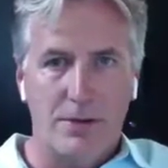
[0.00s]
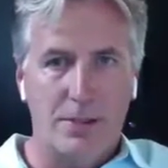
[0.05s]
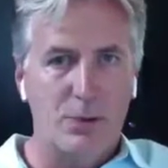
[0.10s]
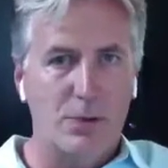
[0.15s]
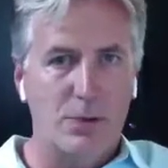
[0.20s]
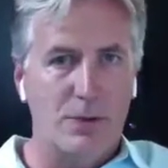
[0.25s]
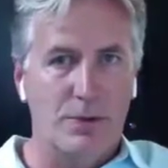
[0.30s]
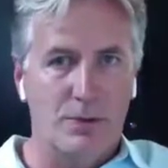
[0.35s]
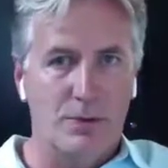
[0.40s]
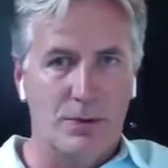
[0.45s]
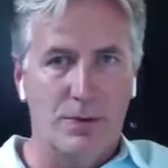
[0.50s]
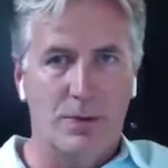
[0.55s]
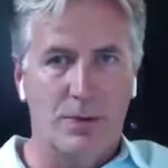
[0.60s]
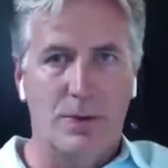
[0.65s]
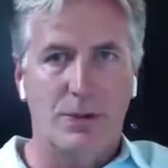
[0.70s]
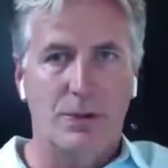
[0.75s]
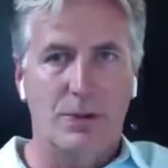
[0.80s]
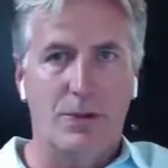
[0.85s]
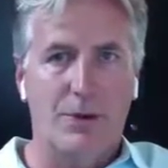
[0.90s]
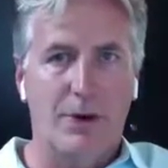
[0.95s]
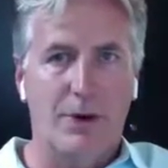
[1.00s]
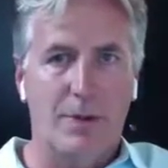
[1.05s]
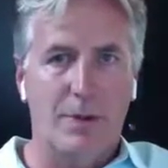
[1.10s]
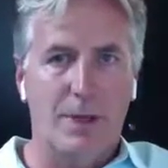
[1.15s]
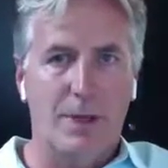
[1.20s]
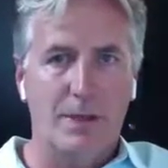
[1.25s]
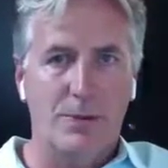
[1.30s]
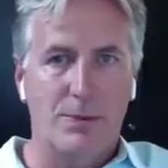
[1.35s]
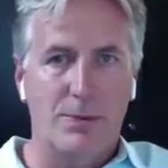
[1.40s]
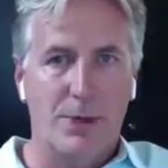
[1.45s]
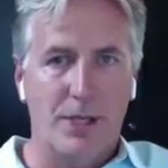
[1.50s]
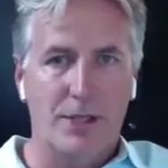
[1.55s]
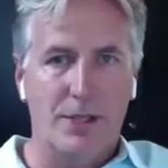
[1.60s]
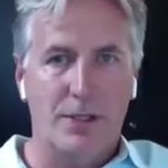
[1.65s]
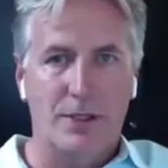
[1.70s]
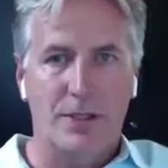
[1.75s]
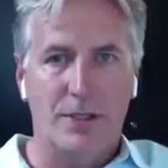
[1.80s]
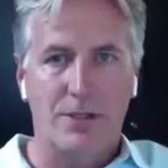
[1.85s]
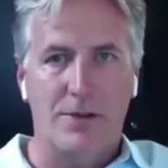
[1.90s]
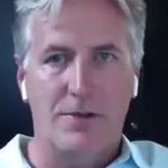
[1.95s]
What's so great about this
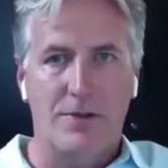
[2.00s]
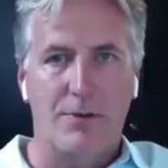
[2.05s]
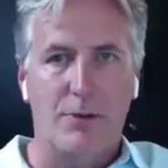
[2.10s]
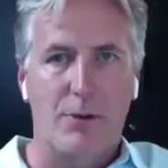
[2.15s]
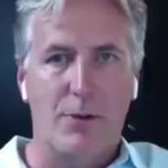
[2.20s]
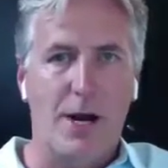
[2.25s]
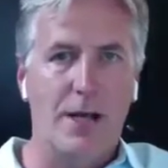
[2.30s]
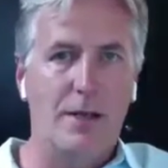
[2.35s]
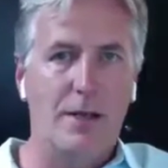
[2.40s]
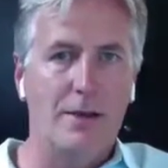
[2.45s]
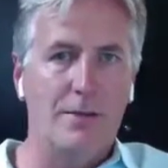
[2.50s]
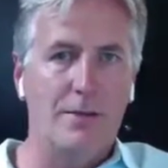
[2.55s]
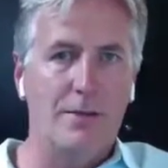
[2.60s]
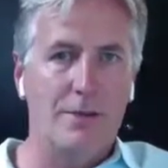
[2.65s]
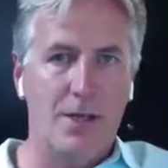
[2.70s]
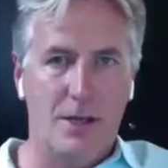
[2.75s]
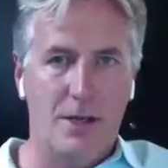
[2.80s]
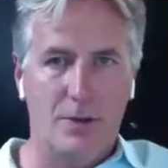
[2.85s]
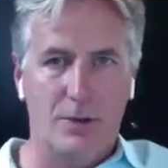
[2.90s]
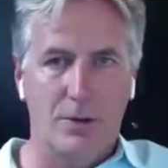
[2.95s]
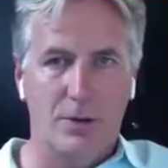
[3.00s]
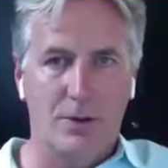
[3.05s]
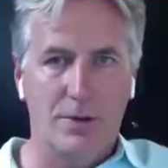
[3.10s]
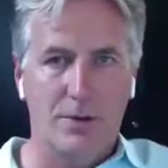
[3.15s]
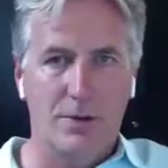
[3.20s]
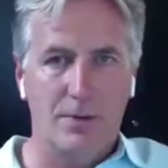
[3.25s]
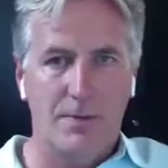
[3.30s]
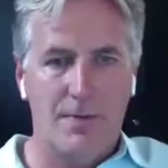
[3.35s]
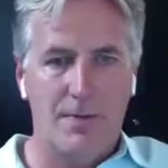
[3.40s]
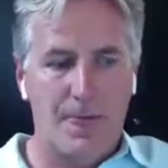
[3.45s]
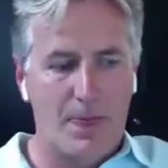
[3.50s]
project is the variety of stakeholders.